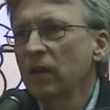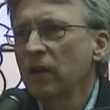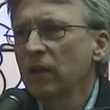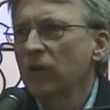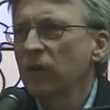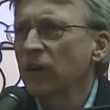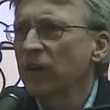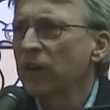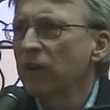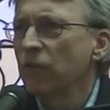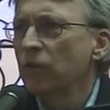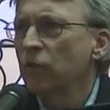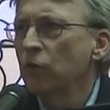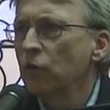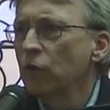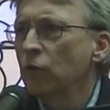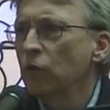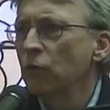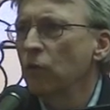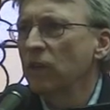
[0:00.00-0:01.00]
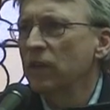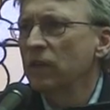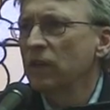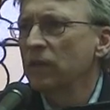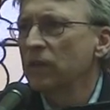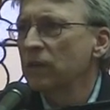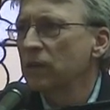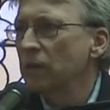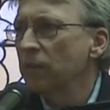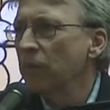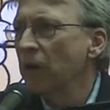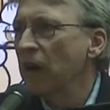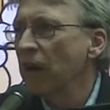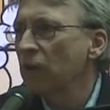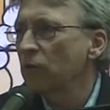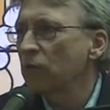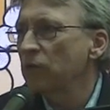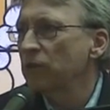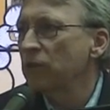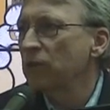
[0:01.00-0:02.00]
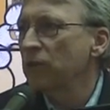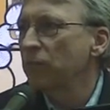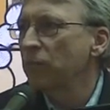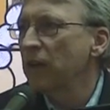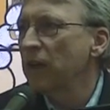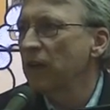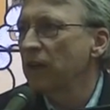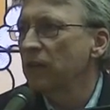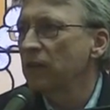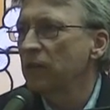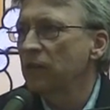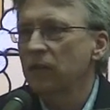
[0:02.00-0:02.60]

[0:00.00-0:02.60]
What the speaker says: You know, I never knew what democracy meant.